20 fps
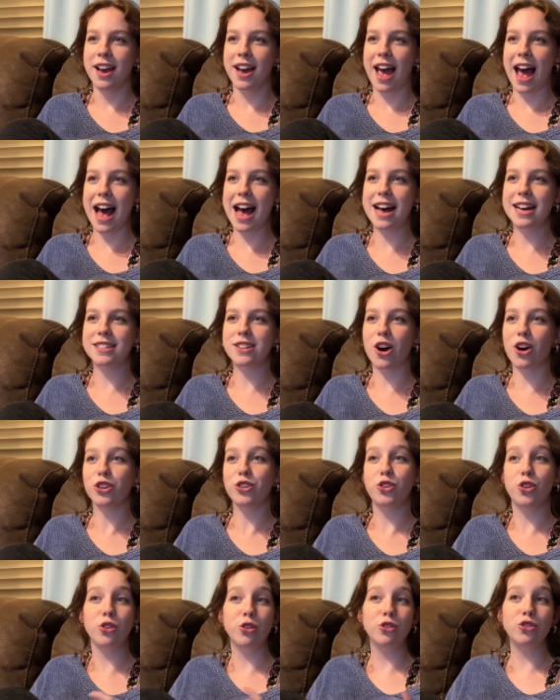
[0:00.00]
and are
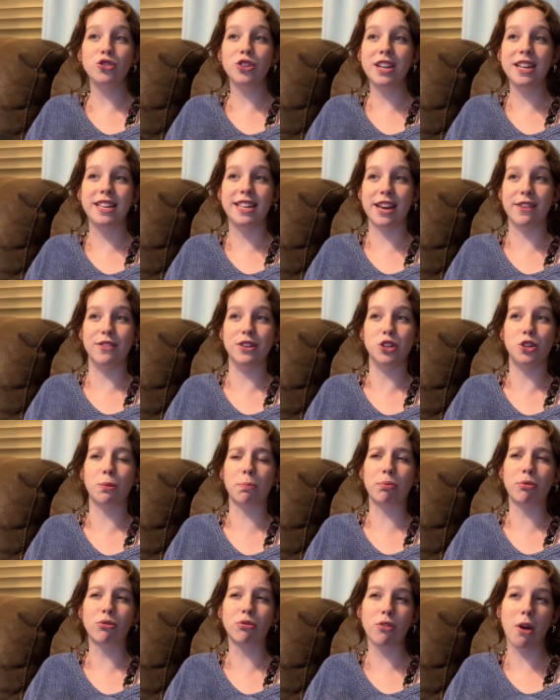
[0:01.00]
usually given to
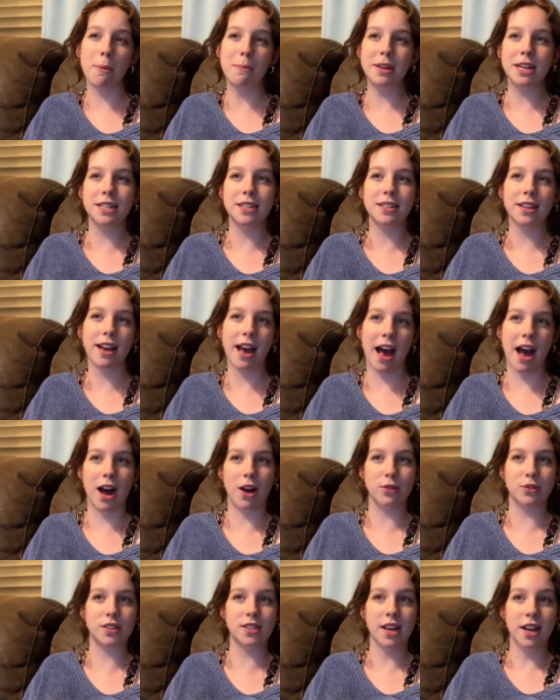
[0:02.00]
prominent
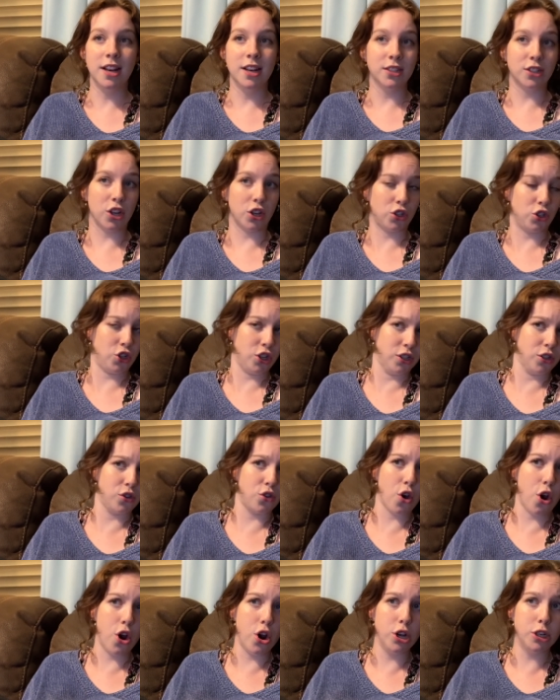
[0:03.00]
accounts such as
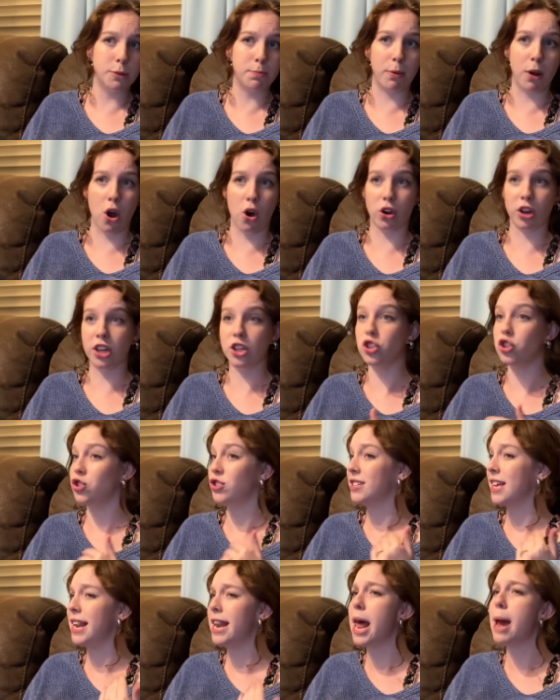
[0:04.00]
those belonging to
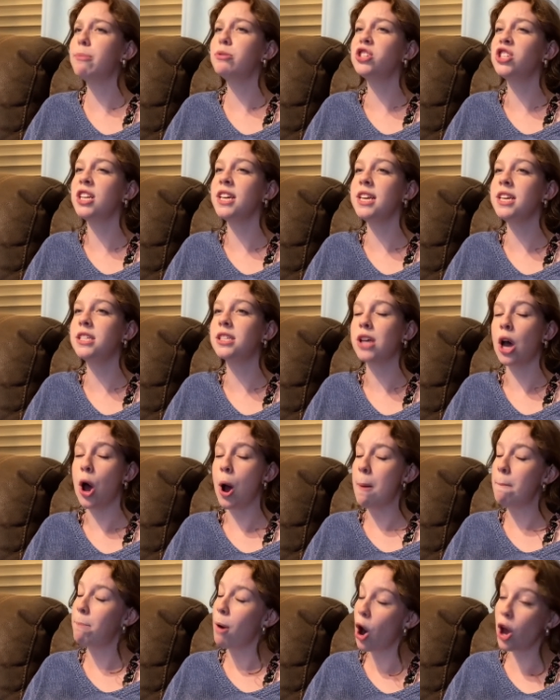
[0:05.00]
celebrities,
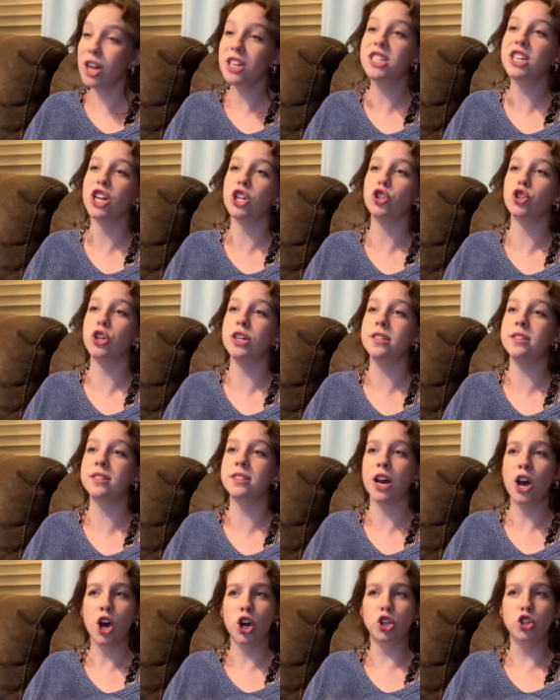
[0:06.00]
politicians,
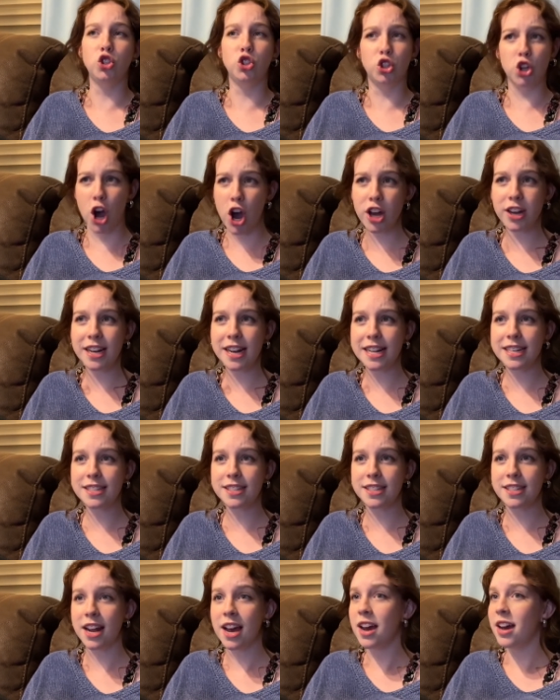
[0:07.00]

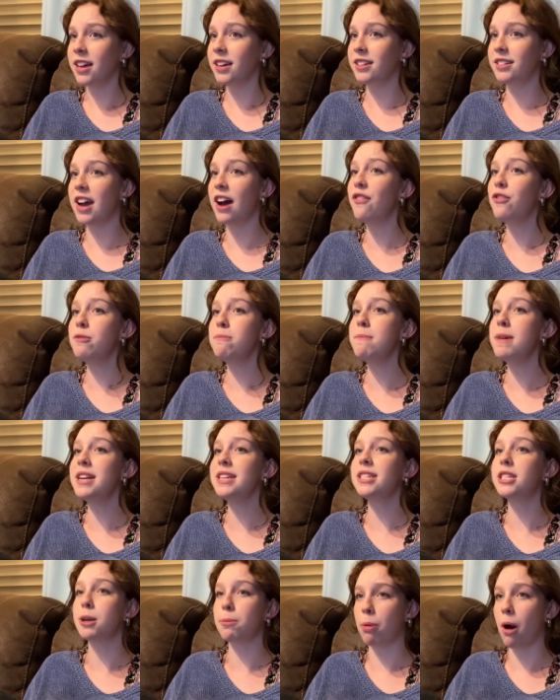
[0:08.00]
journalists,
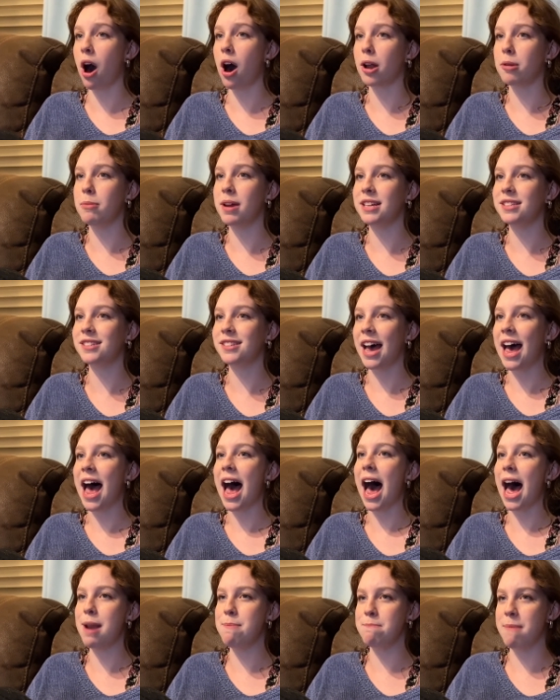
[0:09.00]
government departments,
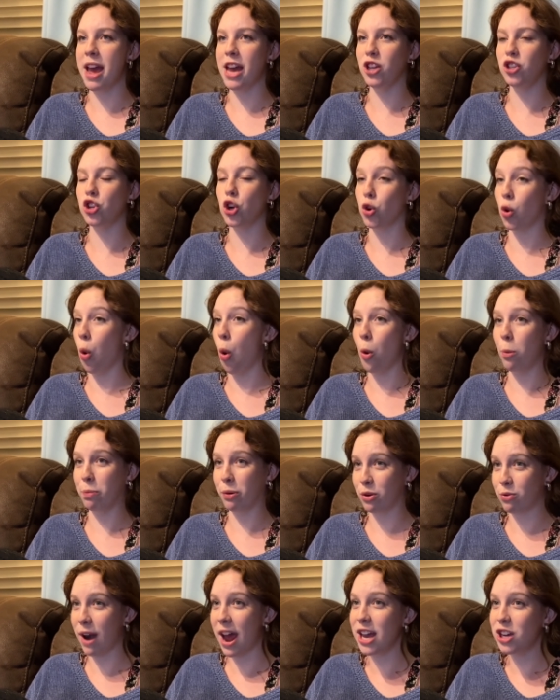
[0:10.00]
and major
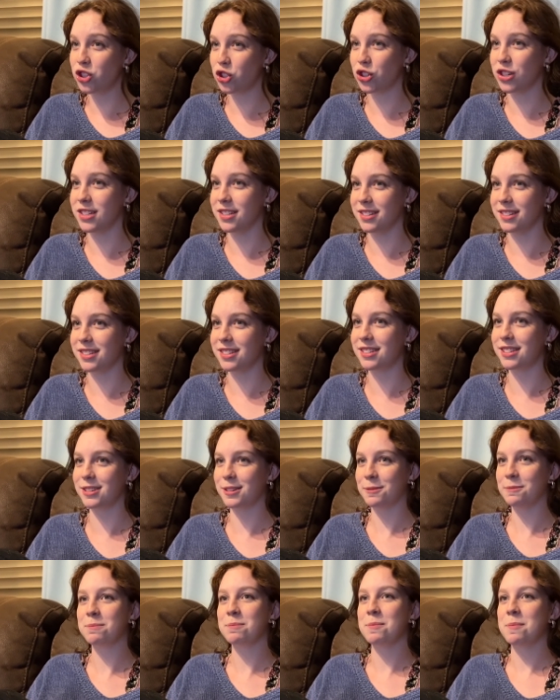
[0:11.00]
corporations.
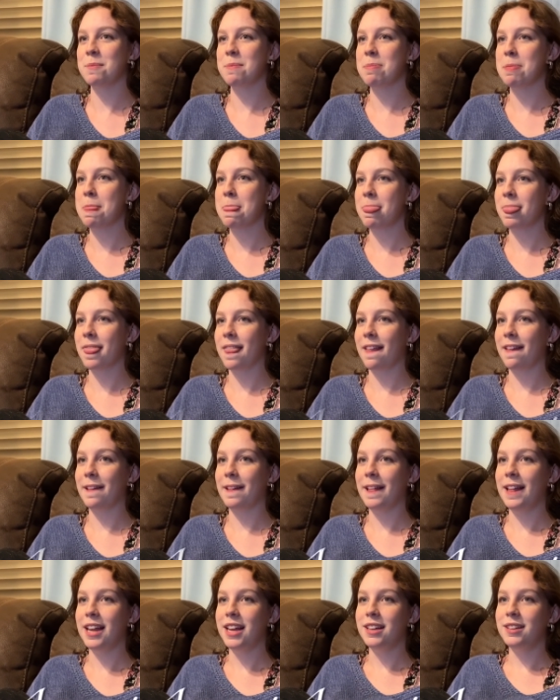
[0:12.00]
American.
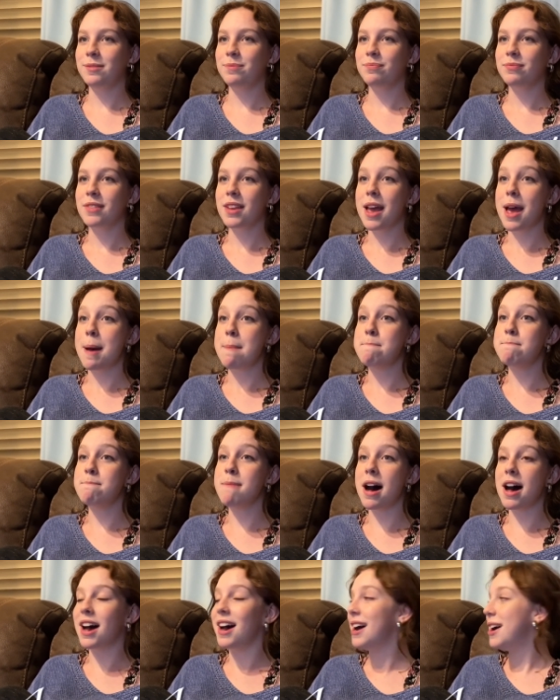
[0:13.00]

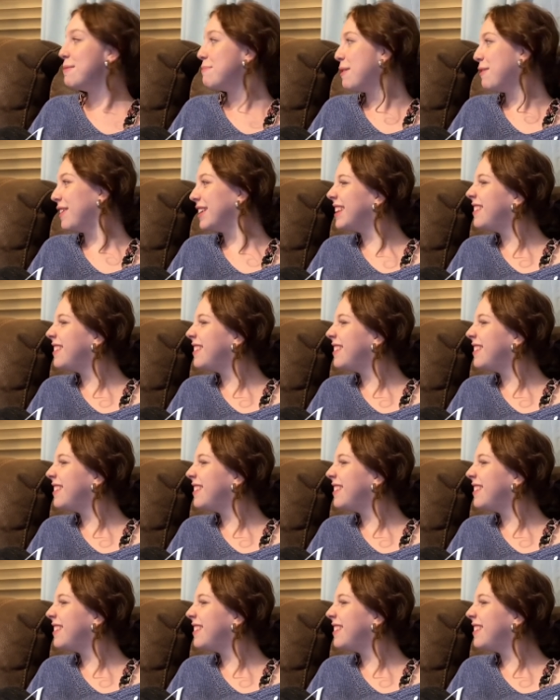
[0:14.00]
Ma- uh,